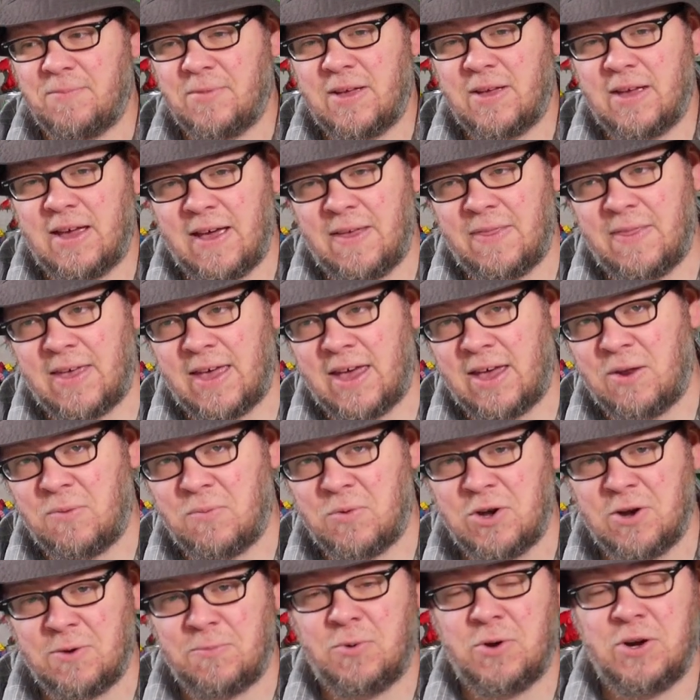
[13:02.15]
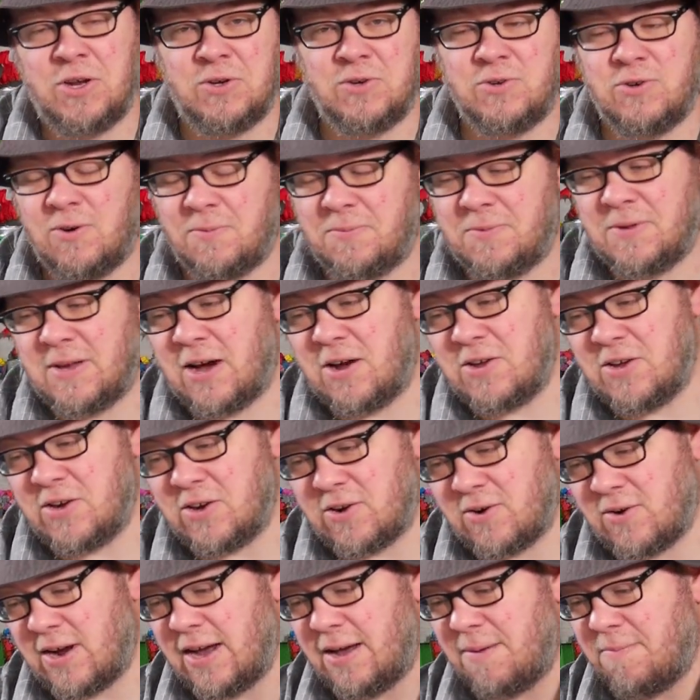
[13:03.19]
and then when you're putting troops out, you
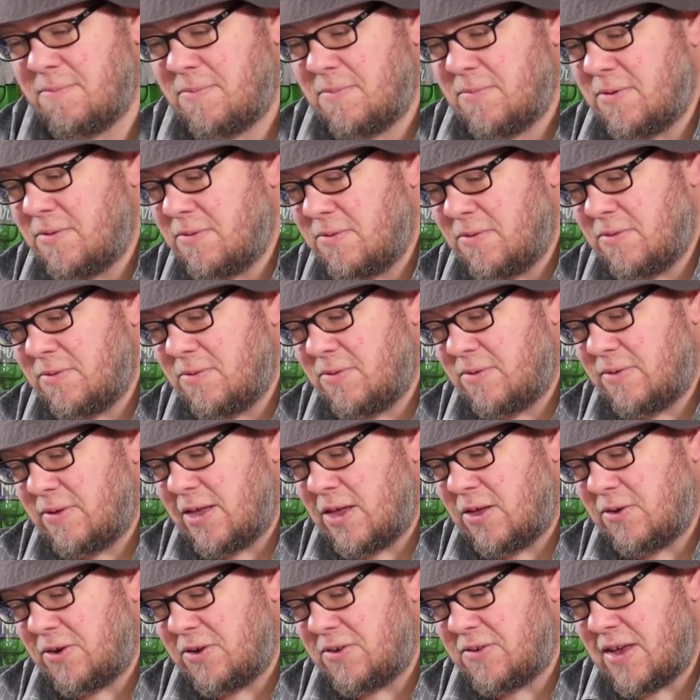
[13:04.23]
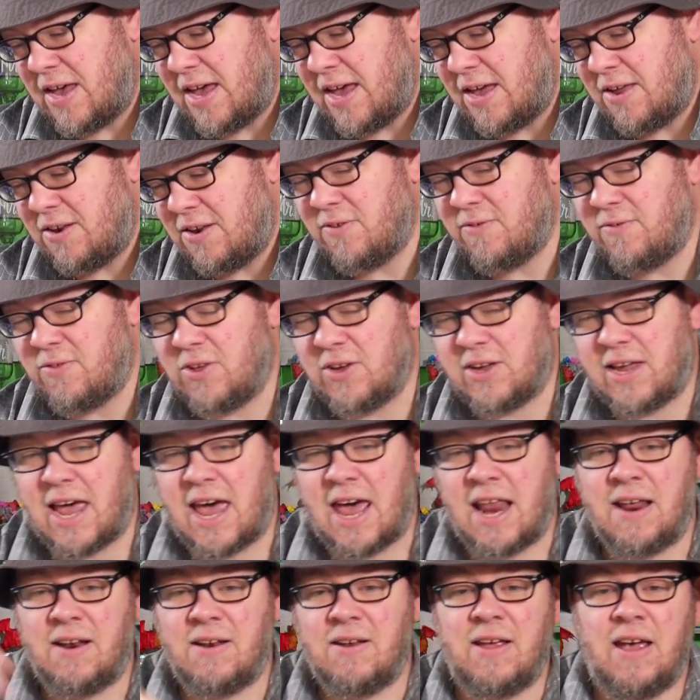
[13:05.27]
grab Helga's hand, look
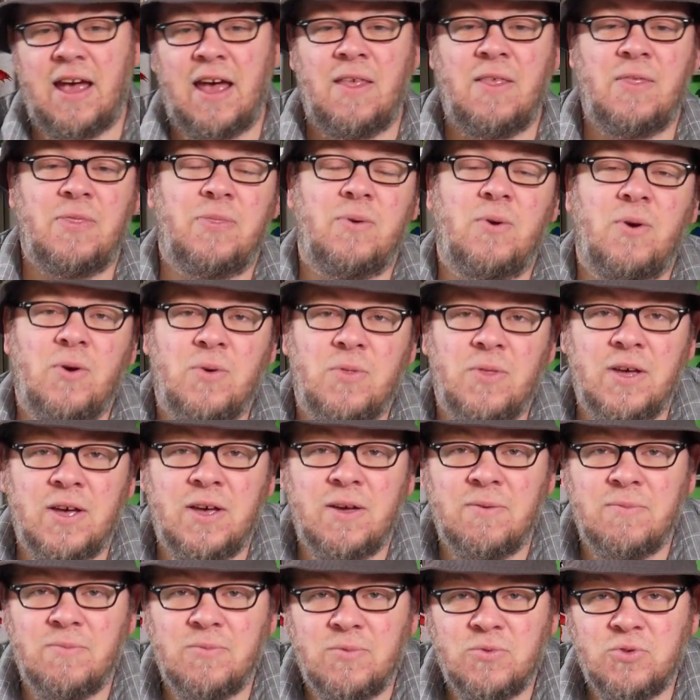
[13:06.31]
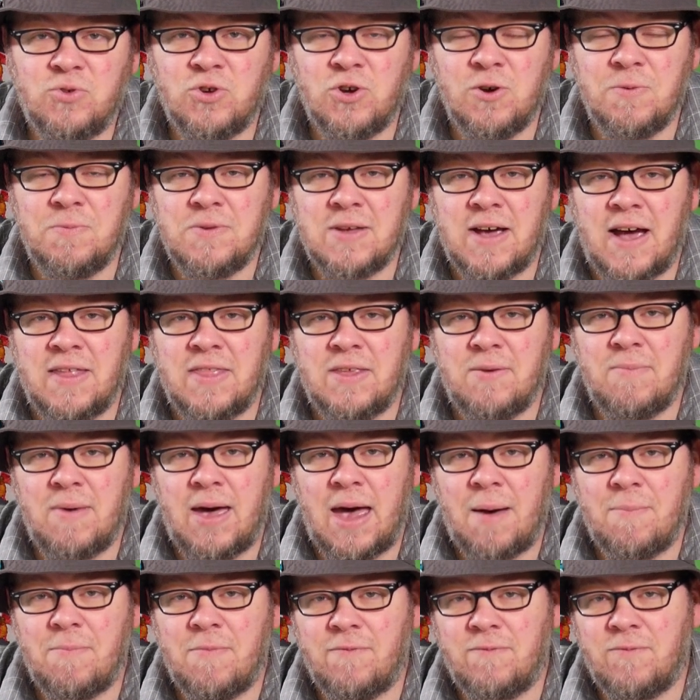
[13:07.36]
at it, and throw the troops on the
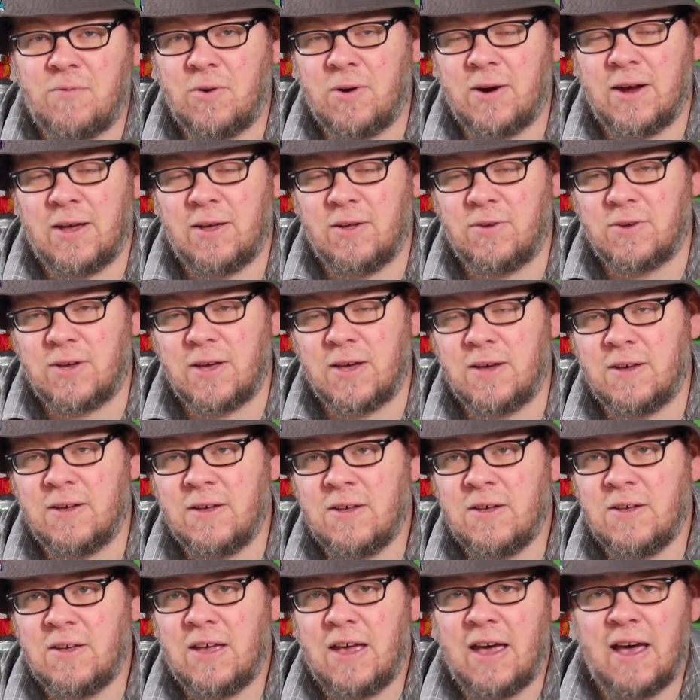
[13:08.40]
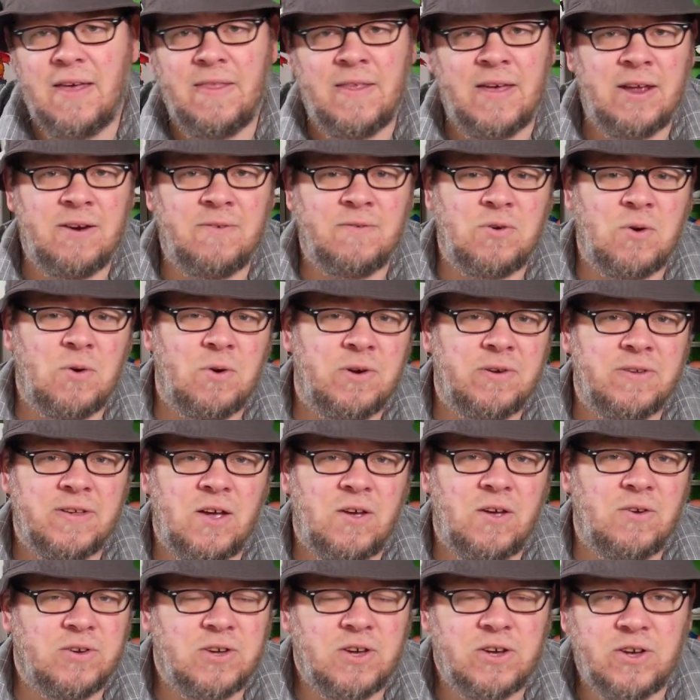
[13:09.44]
map for Helga. And then, of course,
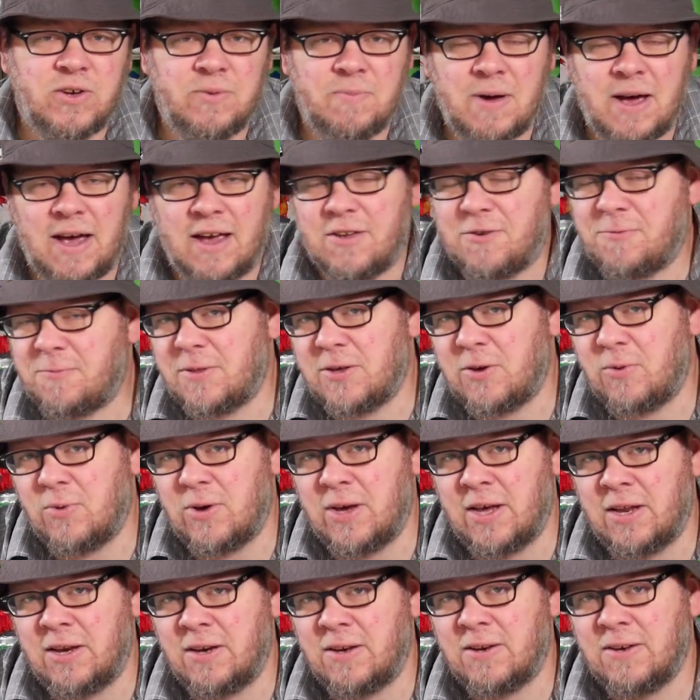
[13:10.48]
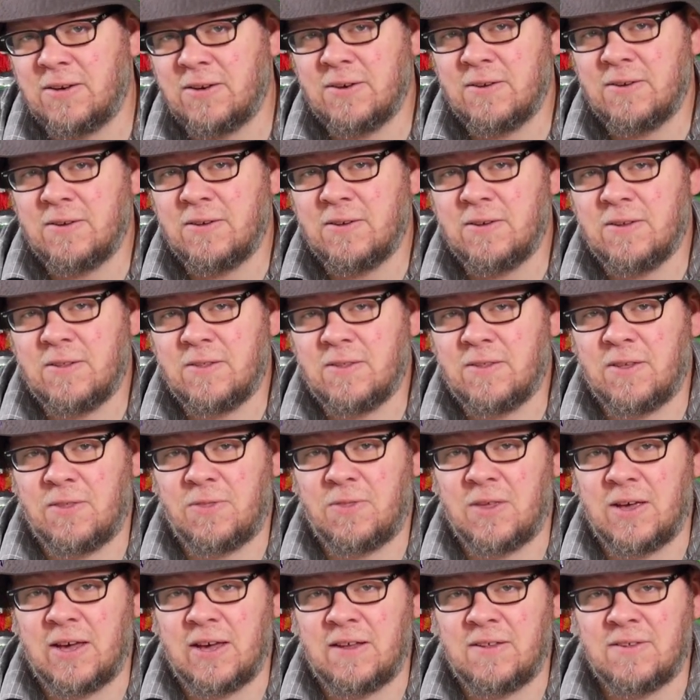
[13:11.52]
Helga could possibly win the
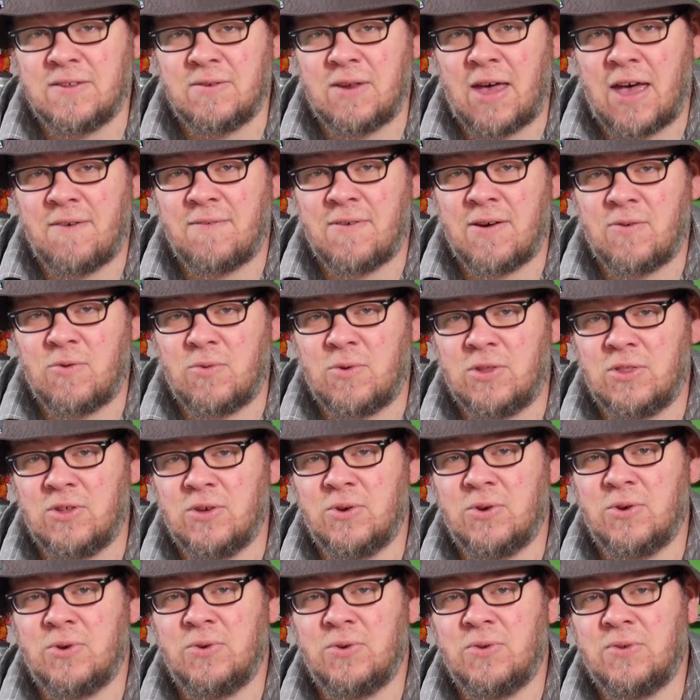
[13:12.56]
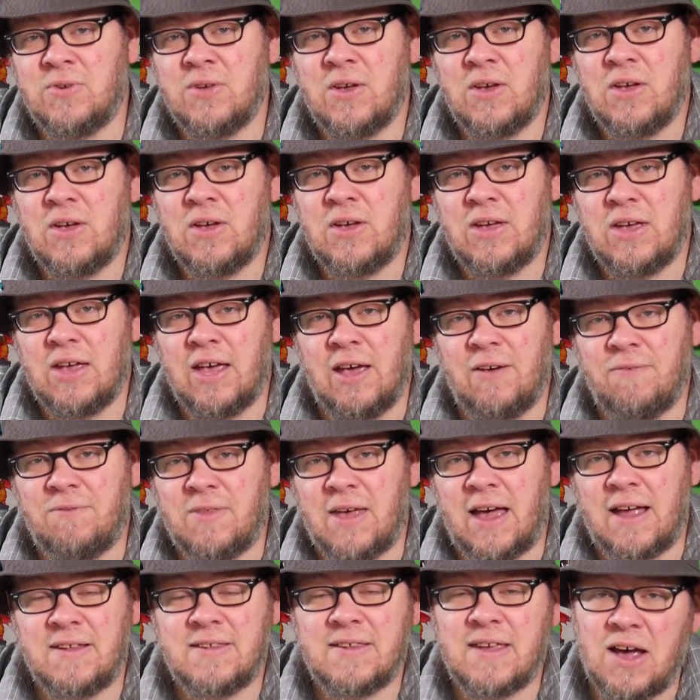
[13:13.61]
things and have everyone lose if
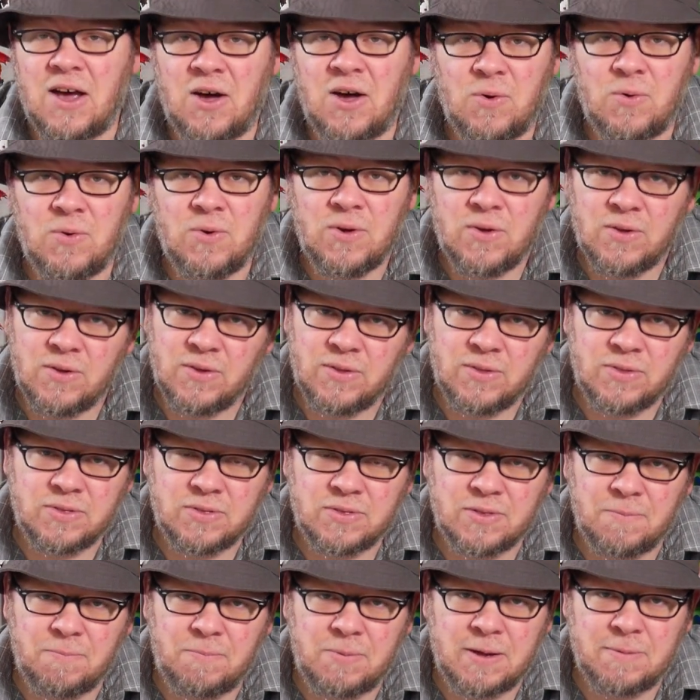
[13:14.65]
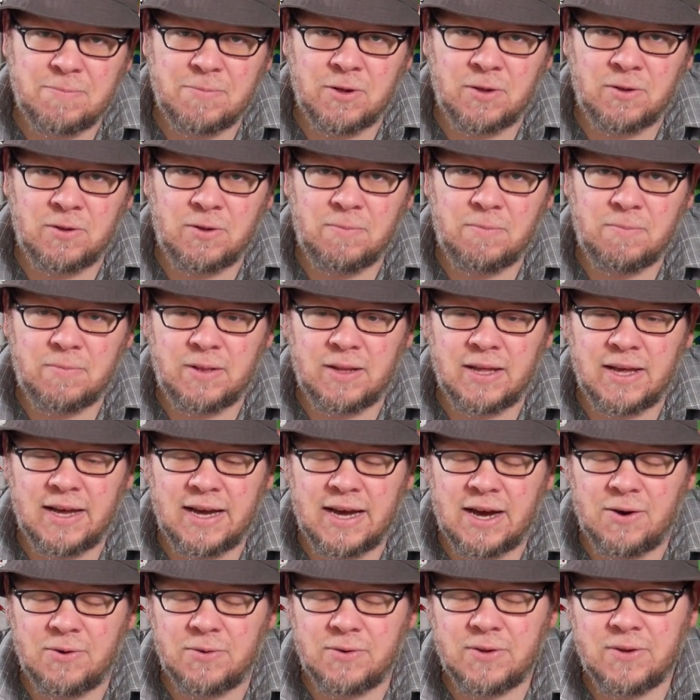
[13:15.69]
that's how the people play
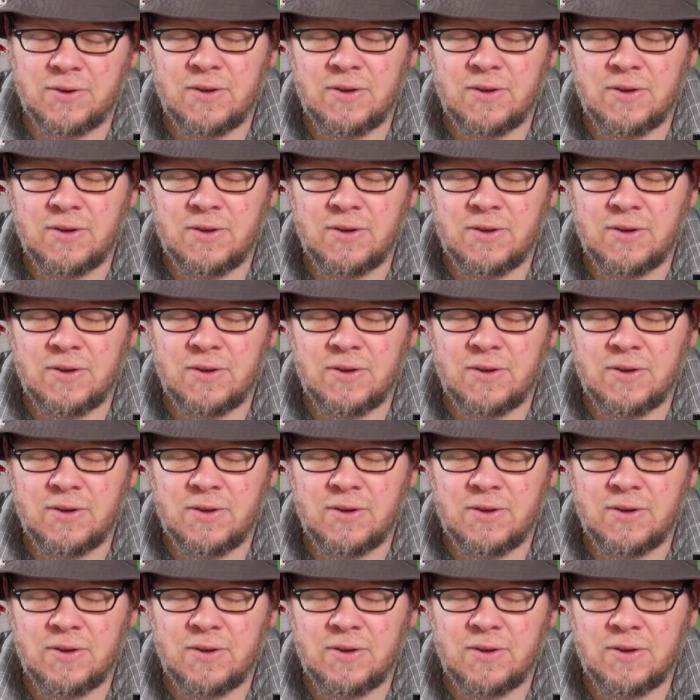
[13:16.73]
out.